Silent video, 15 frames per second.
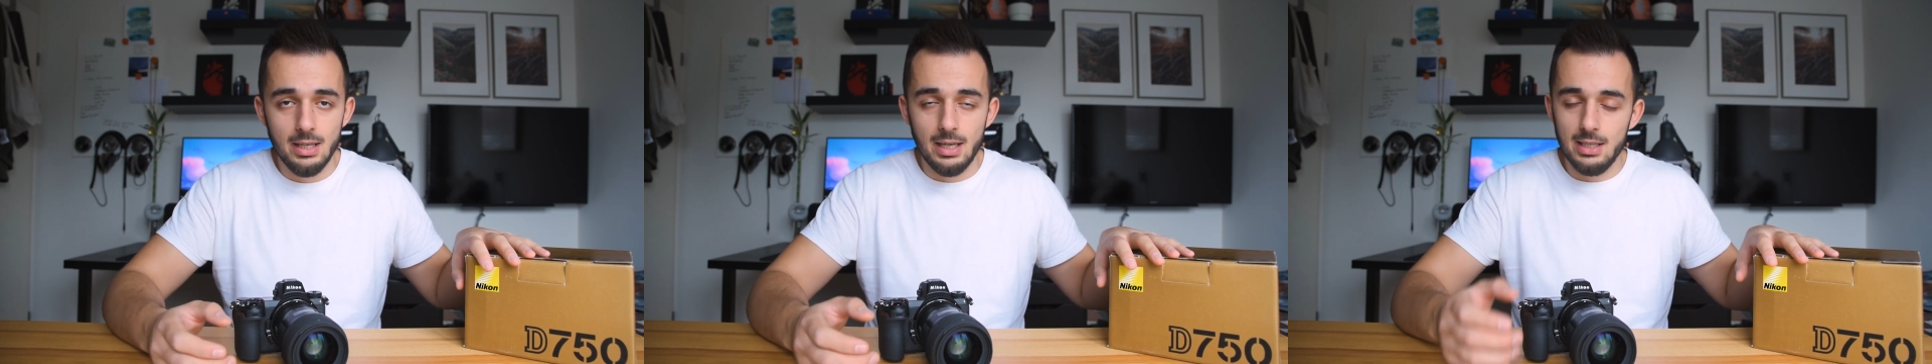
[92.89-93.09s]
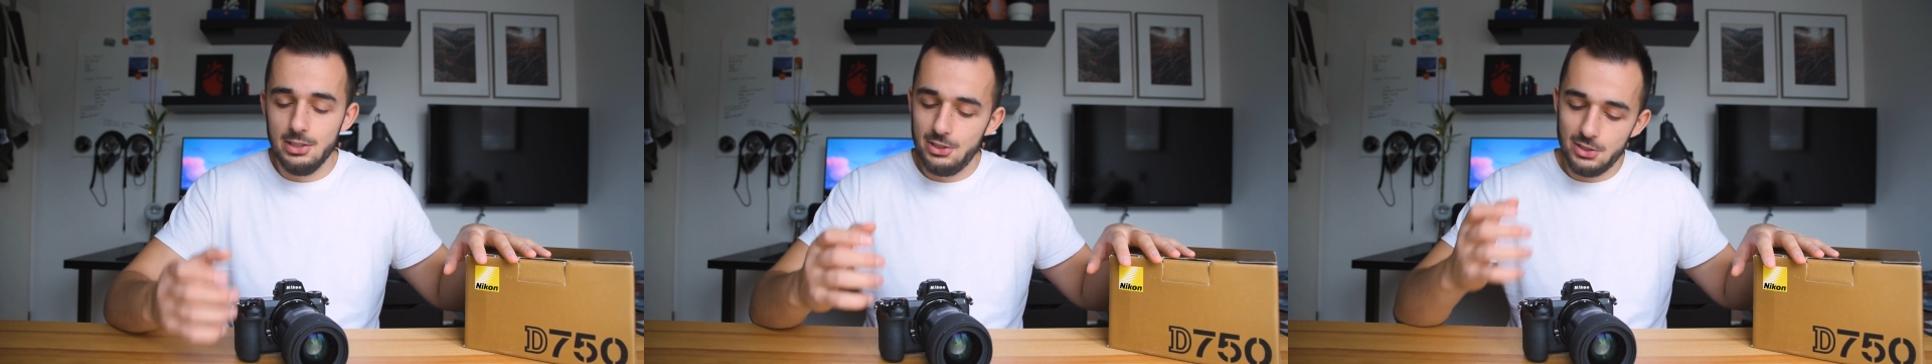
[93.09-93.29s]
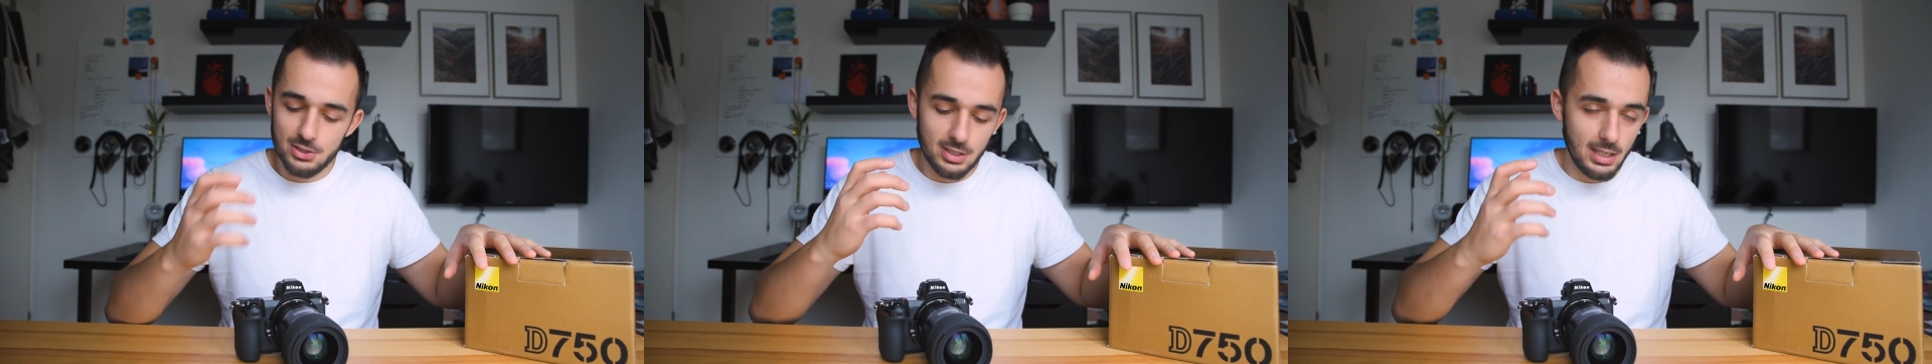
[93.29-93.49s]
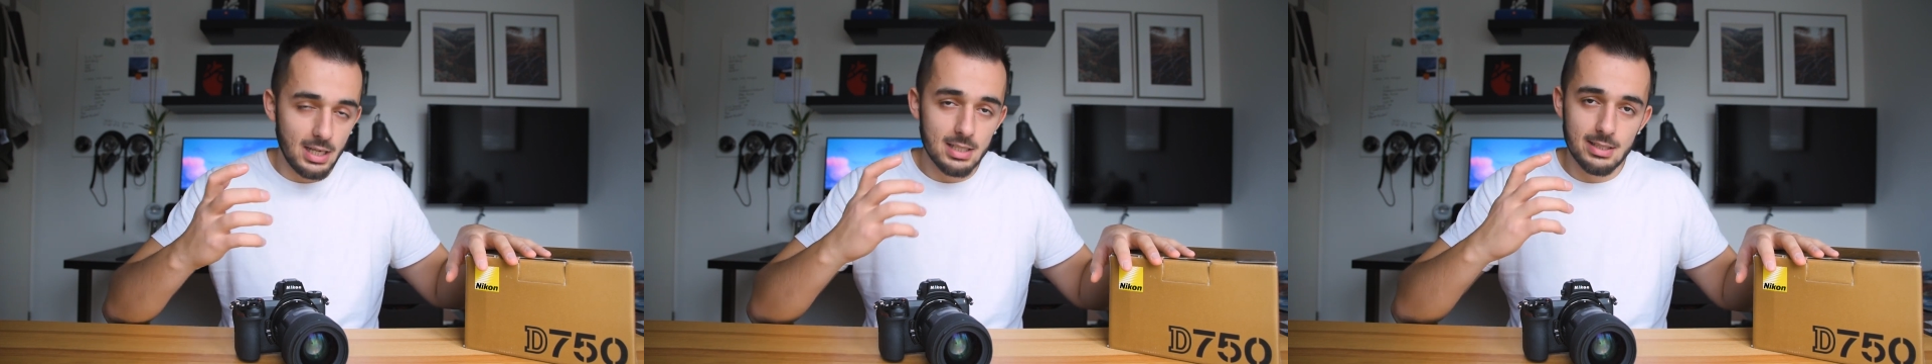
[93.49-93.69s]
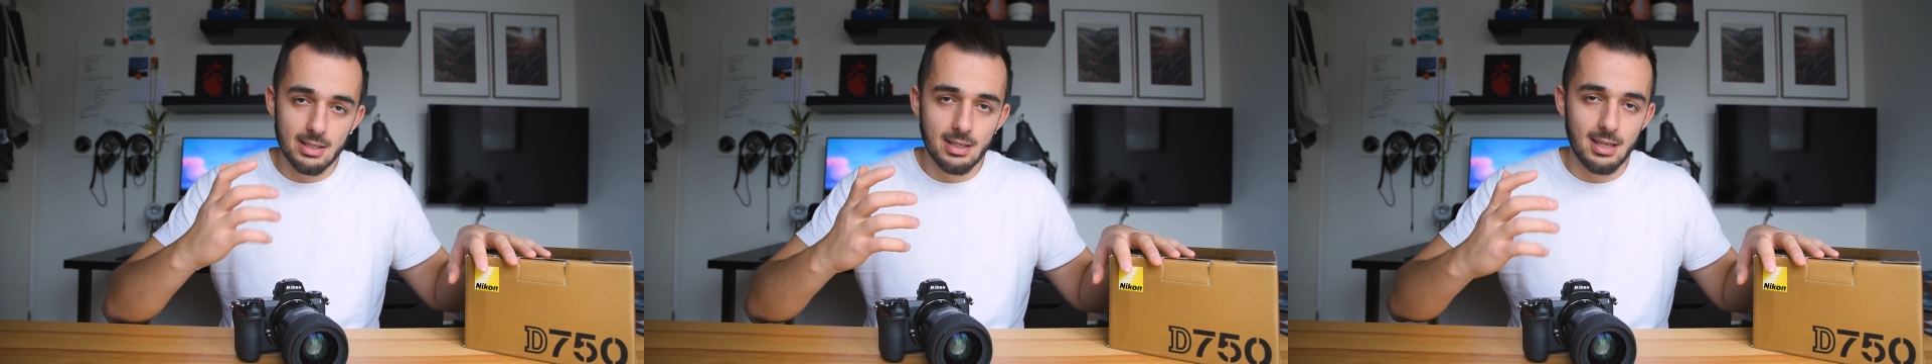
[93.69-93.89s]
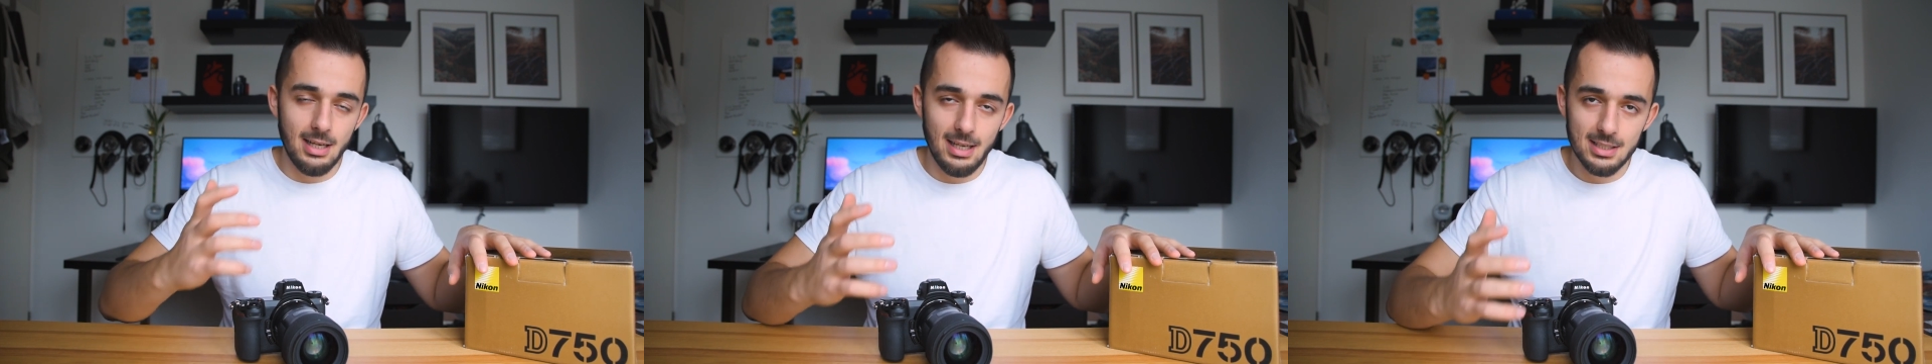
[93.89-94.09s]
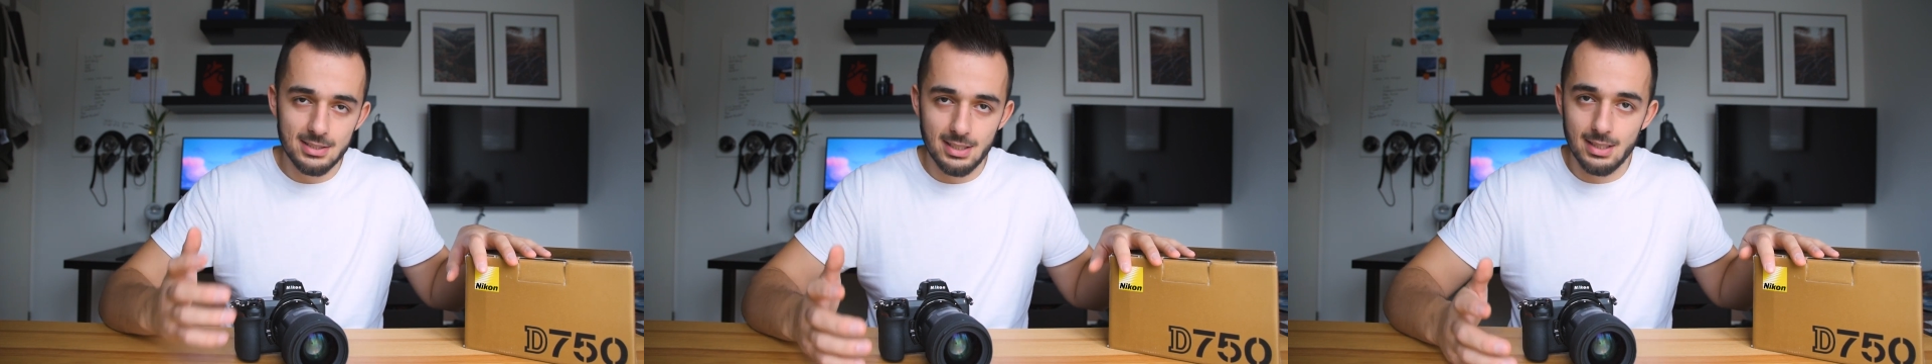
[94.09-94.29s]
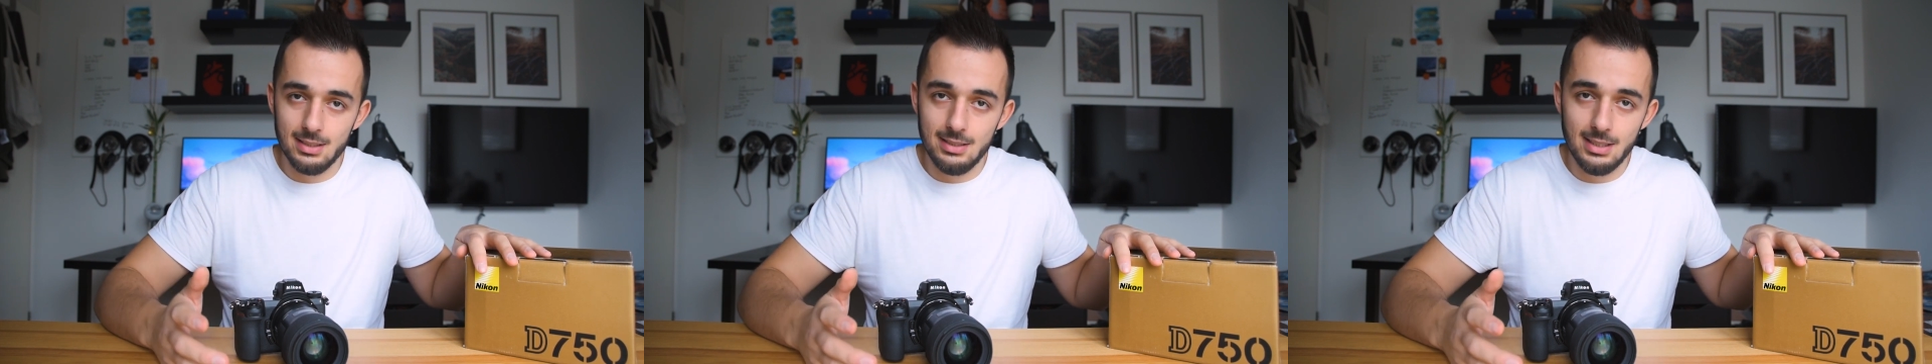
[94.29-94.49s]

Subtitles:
It just has that classic